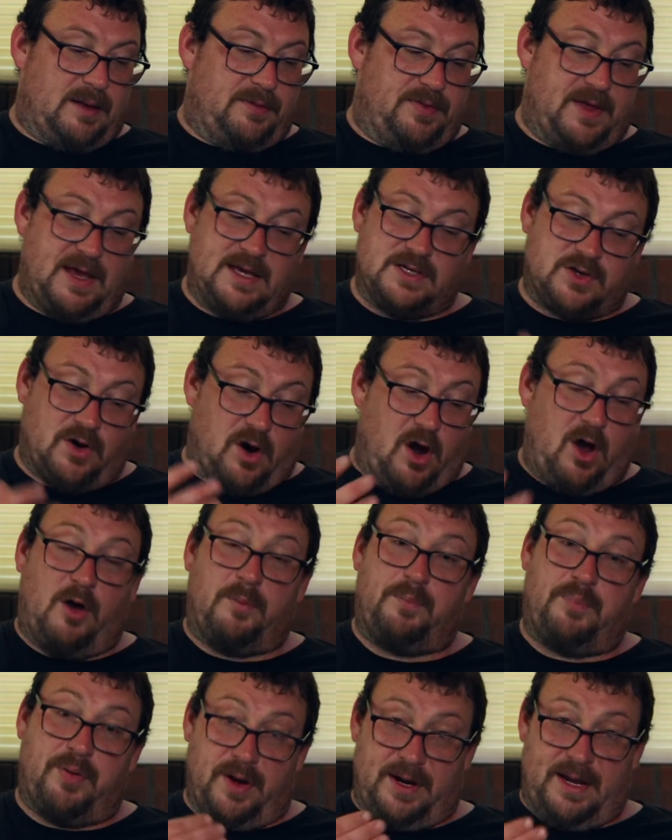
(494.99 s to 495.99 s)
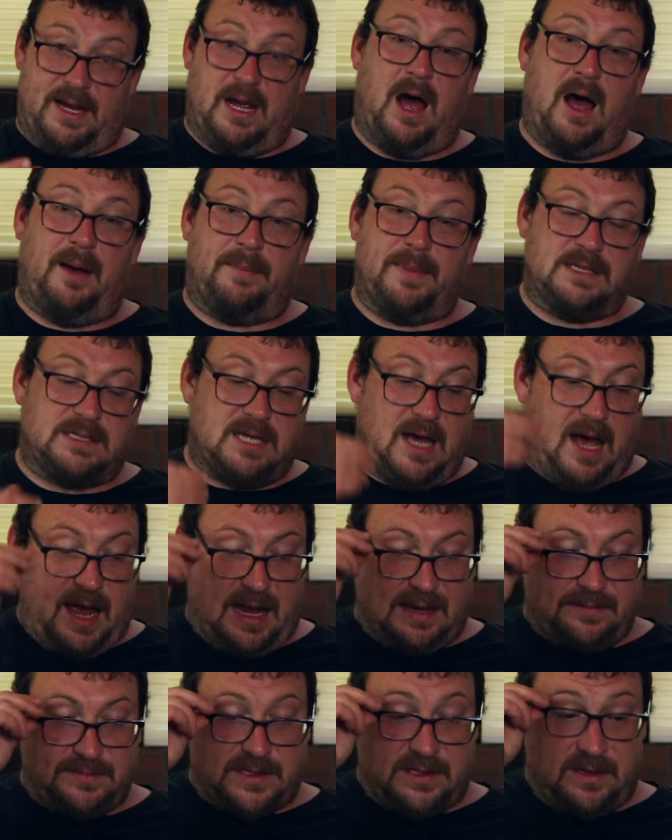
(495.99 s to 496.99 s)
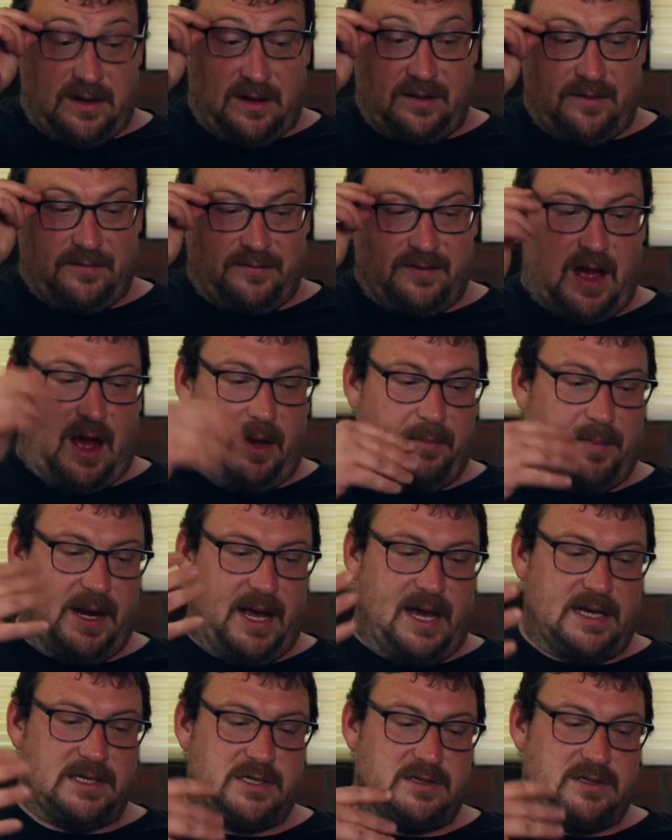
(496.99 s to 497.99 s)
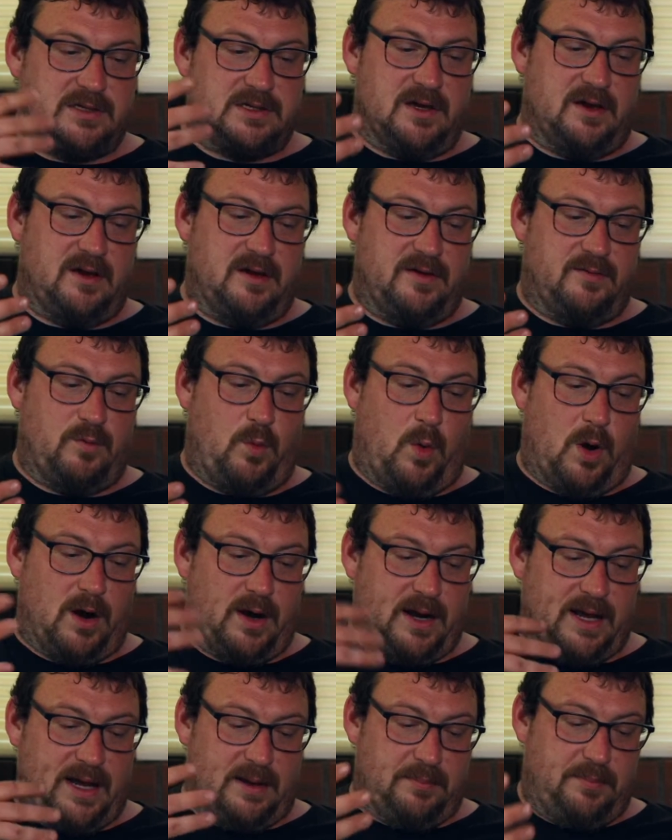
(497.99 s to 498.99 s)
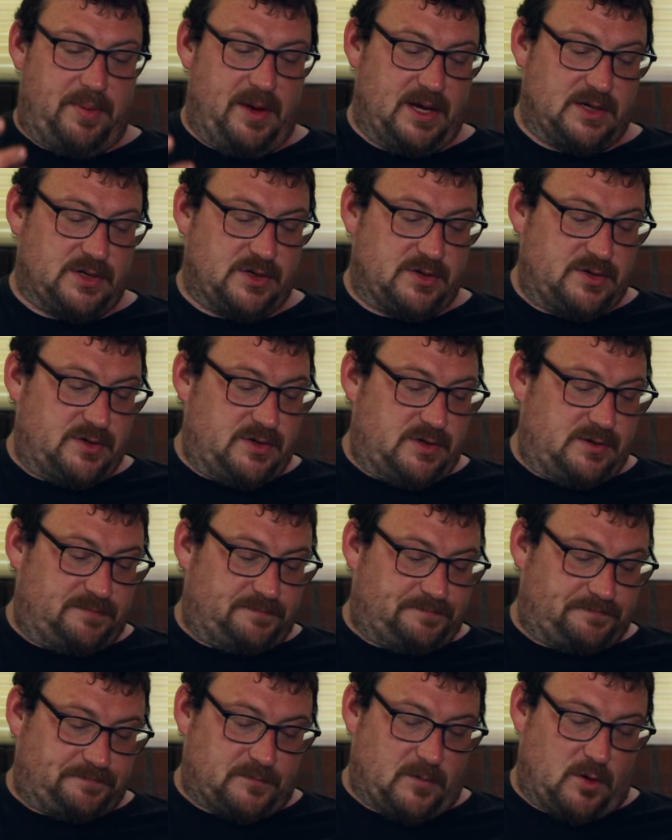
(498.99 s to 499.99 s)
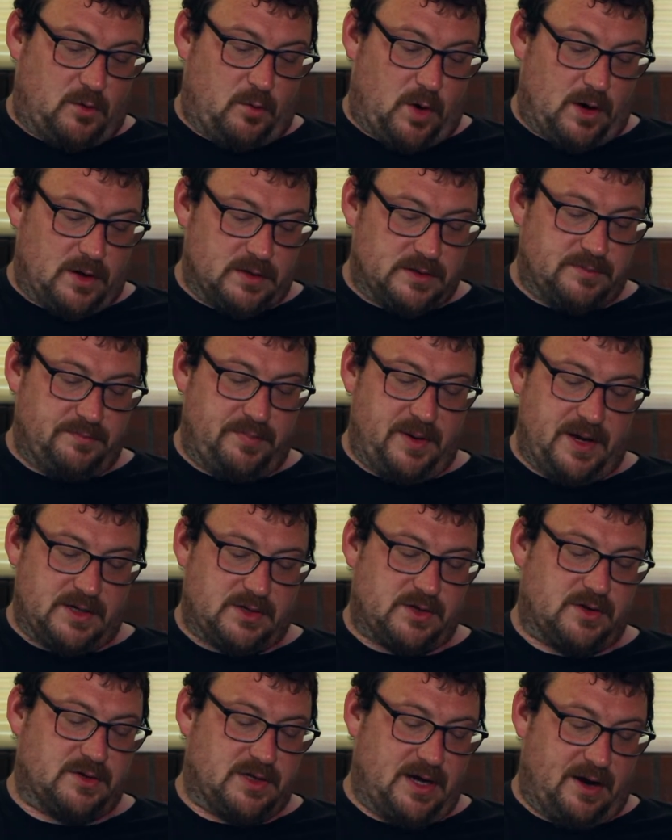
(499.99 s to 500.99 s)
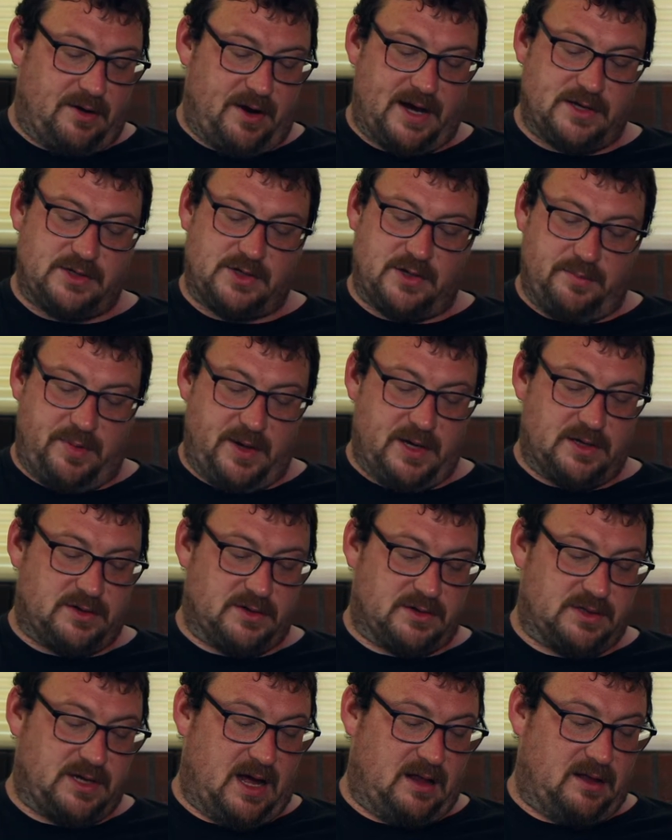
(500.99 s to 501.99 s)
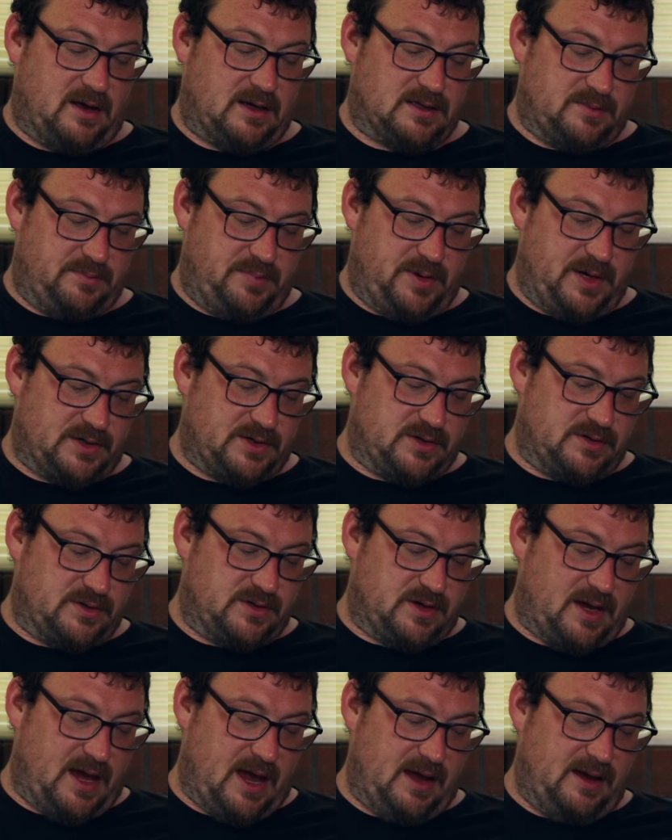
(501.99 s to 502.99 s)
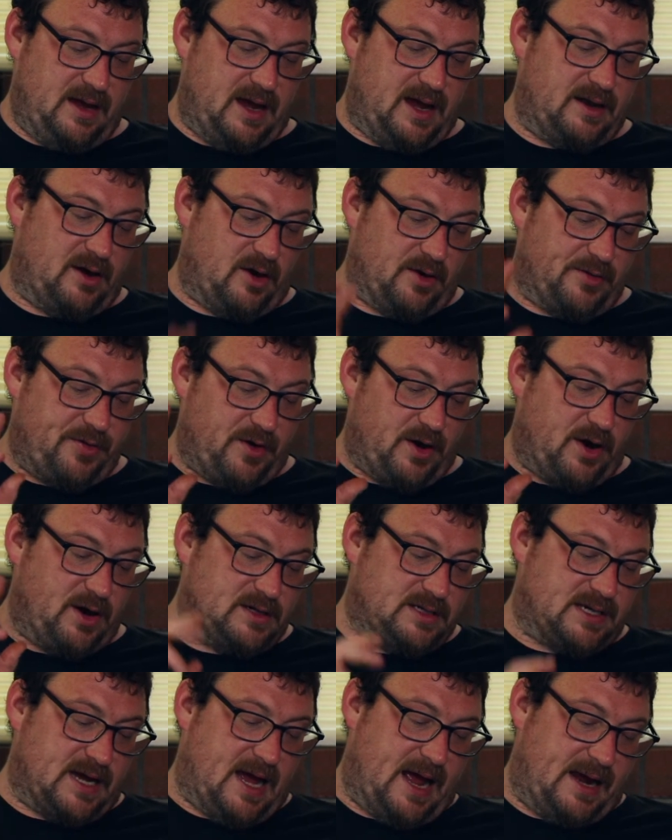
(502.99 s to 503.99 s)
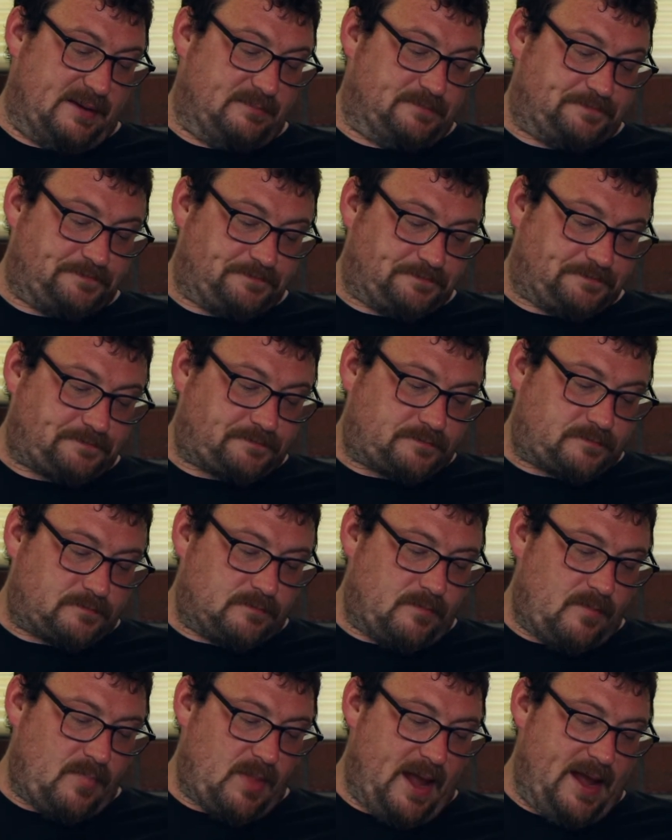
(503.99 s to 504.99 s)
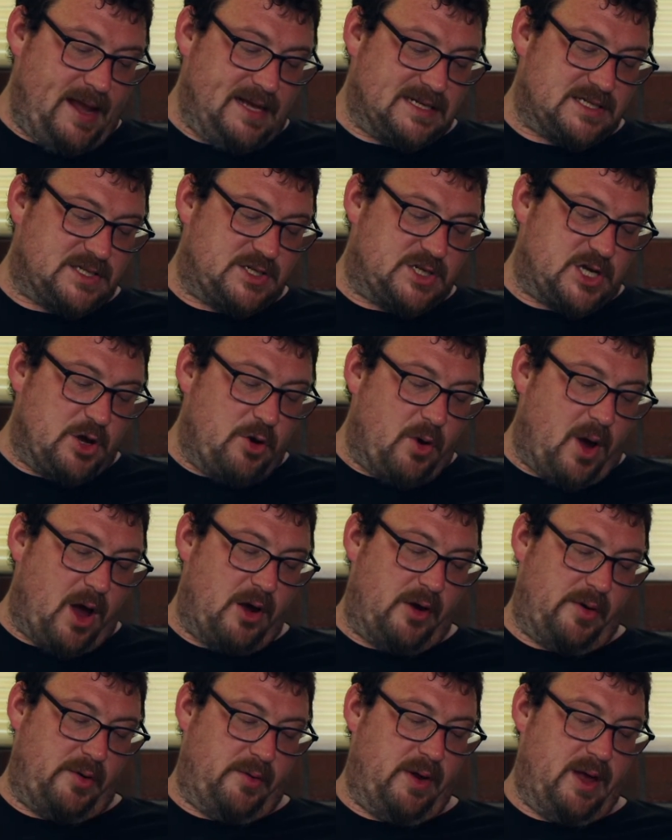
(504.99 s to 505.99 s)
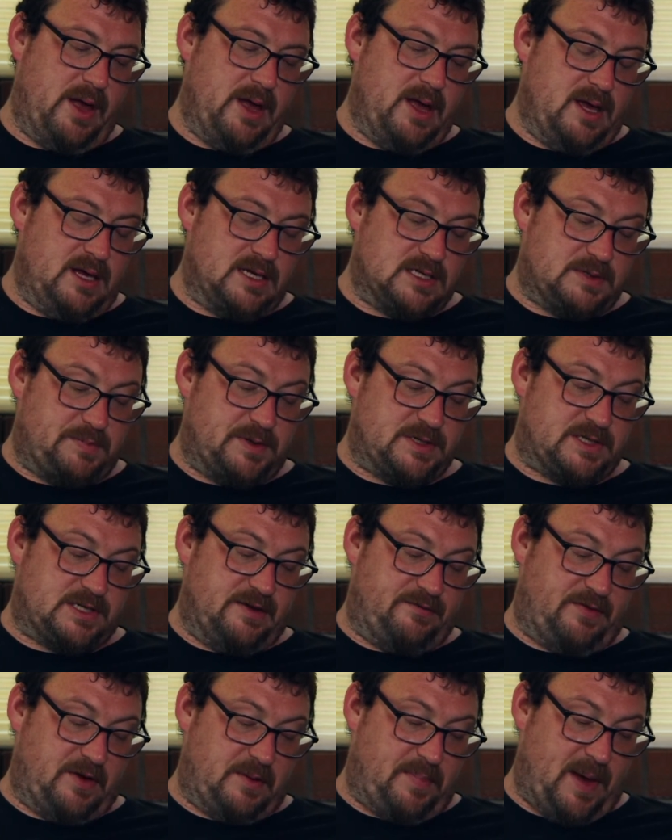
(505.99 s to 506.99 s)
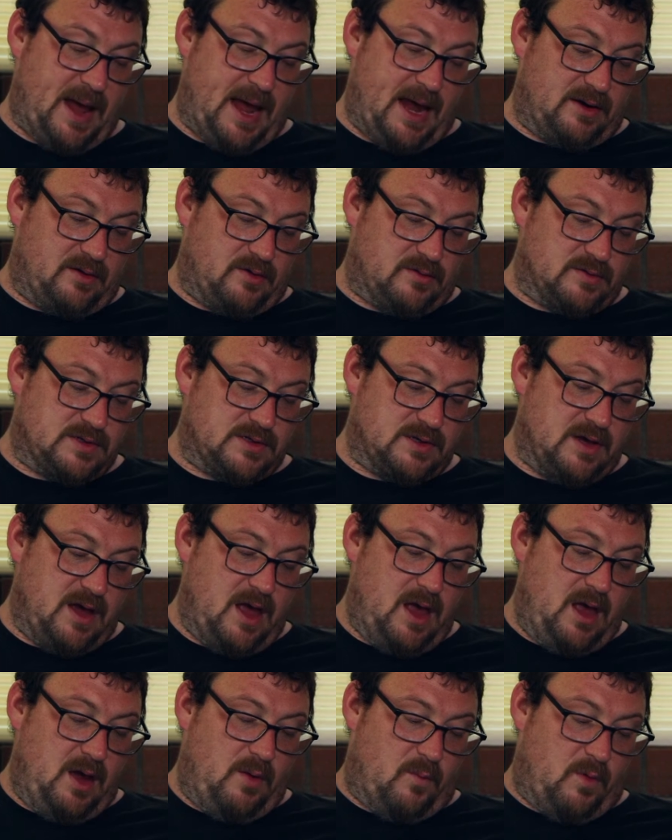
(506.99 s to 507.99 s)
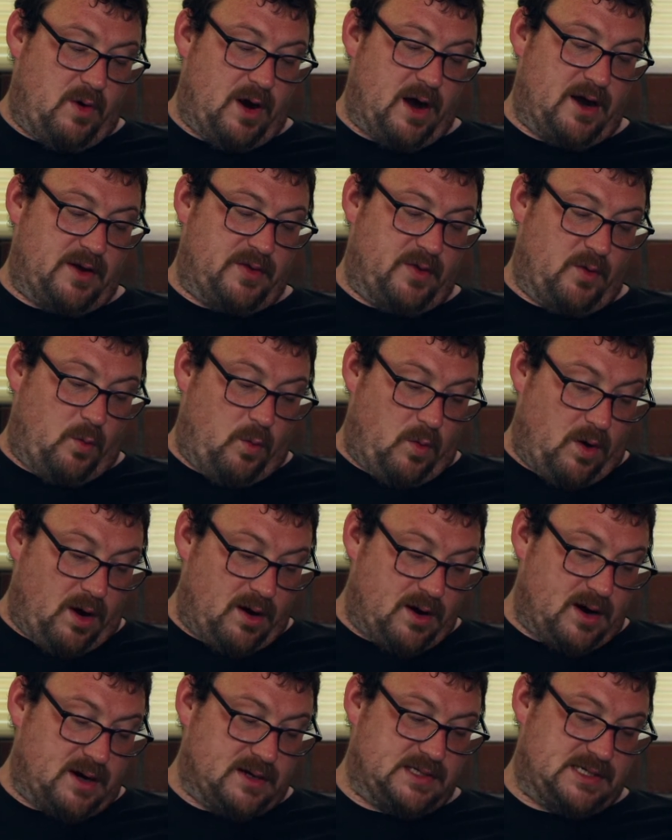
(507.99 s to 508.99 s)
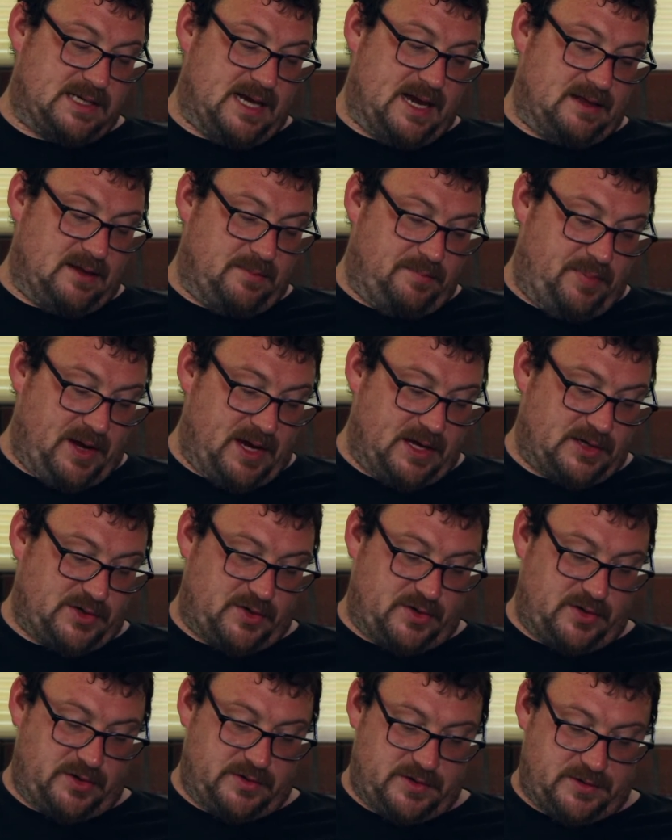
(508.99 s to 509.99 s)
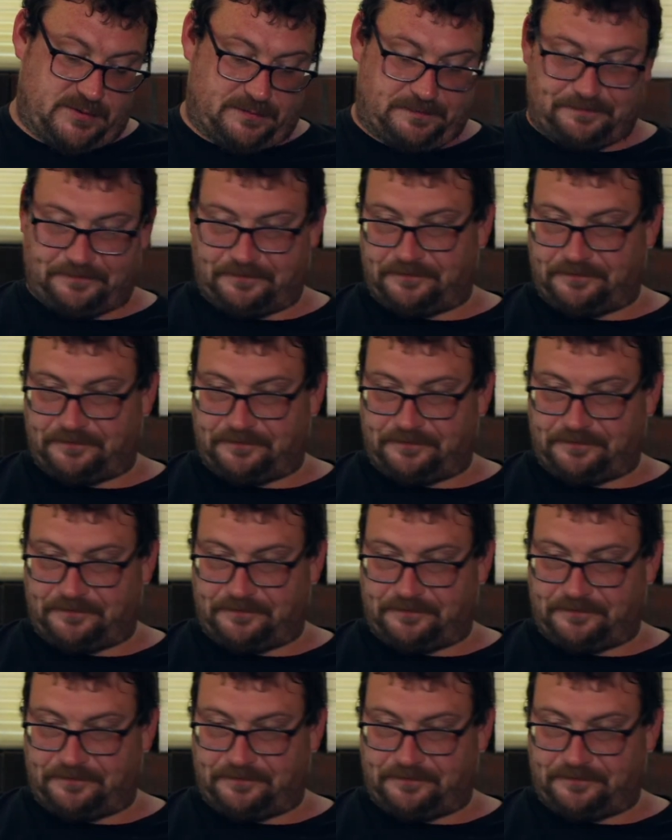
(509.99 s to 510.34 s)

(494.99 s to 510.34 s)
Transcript: These are all pretty common types of combinations of wording and pictures, or words and pictures, narration and pictures, dialogues and pictures, okay? And our third type is duo-specific panels, where the words and the pictures